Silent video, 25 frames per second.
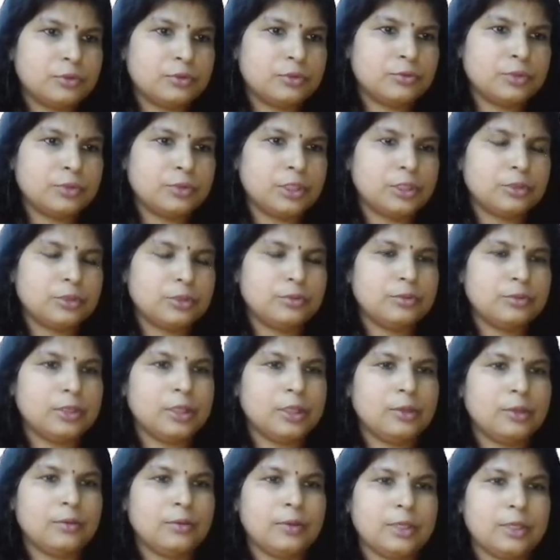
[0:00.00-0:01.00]
2 into
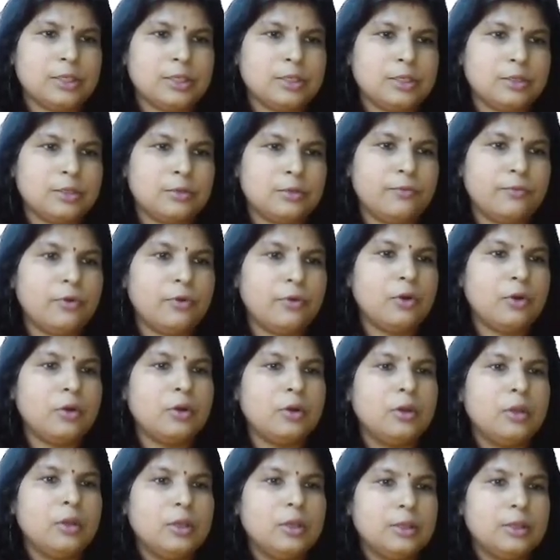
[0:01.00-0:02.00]
equation
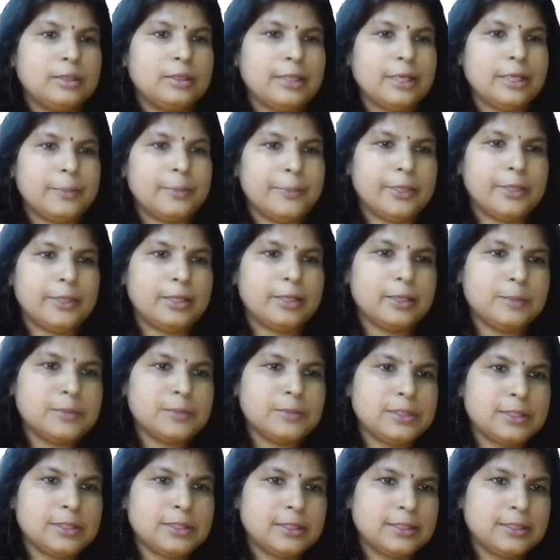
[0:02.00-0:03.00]
4, that
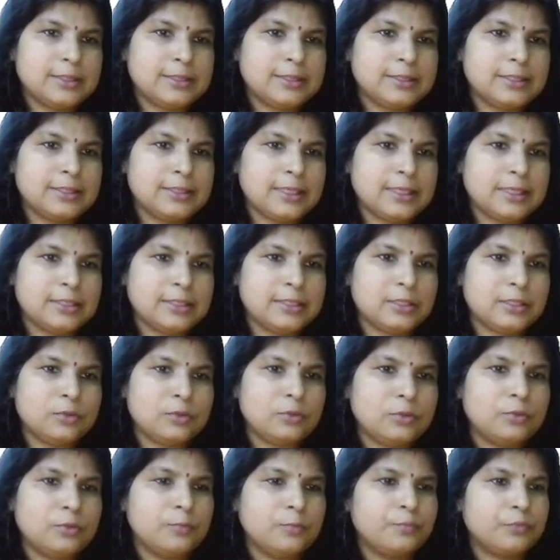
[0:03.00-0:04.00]
becomes
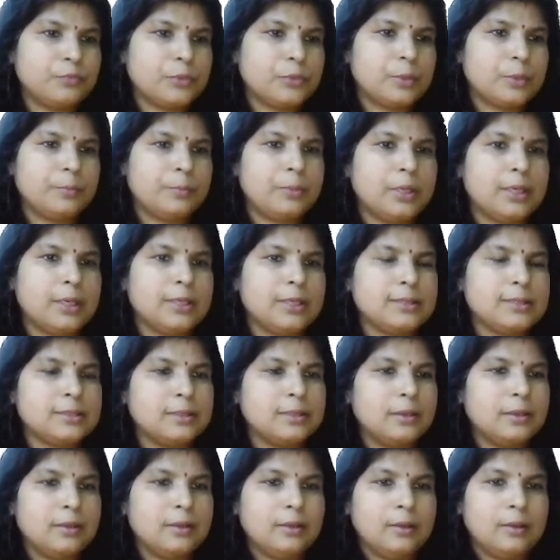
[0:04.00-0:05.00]
6u
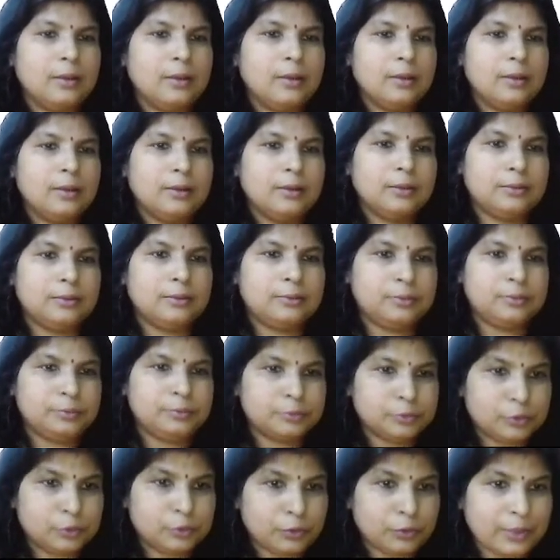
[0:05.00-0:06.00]
plus
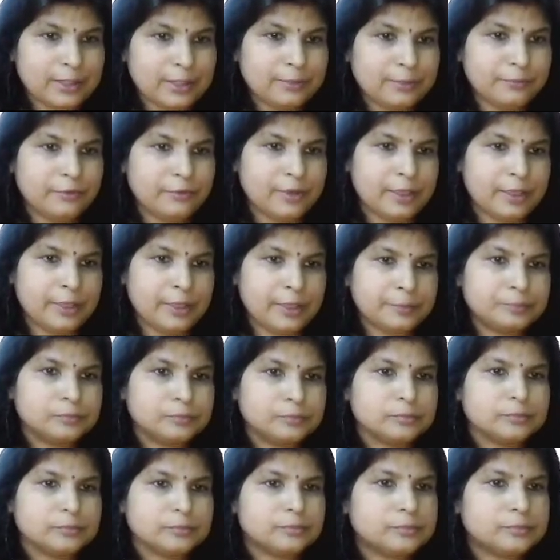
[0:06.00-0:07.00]
12v,
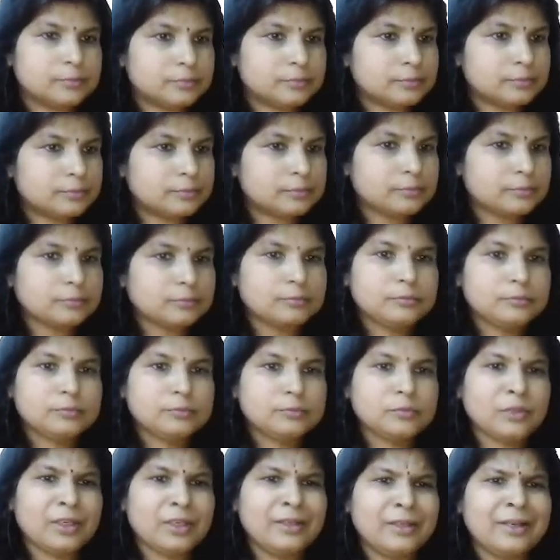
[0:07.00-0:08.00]

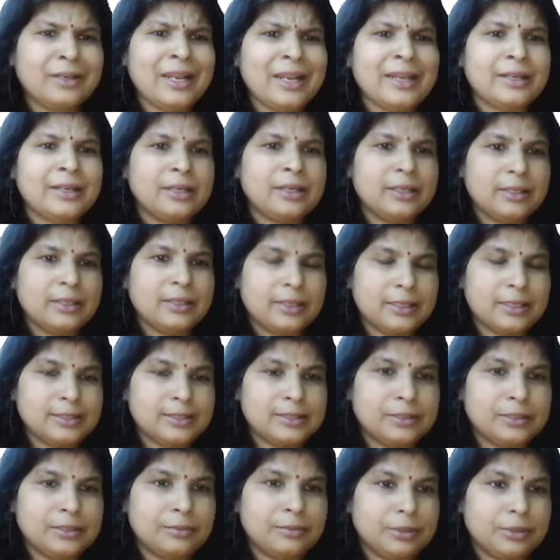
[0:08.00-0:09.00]
right,
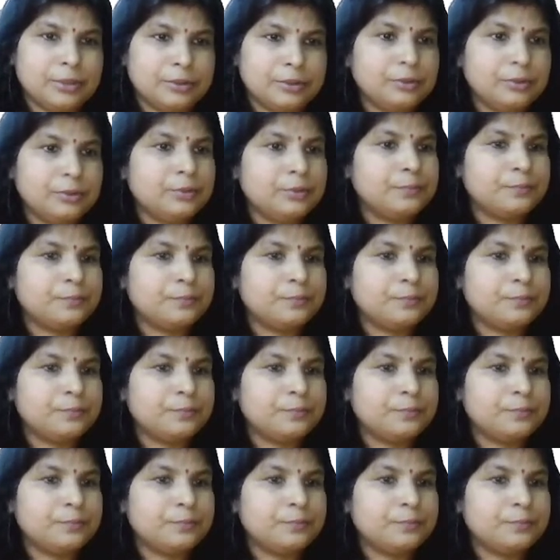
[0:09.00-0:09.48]
is equal to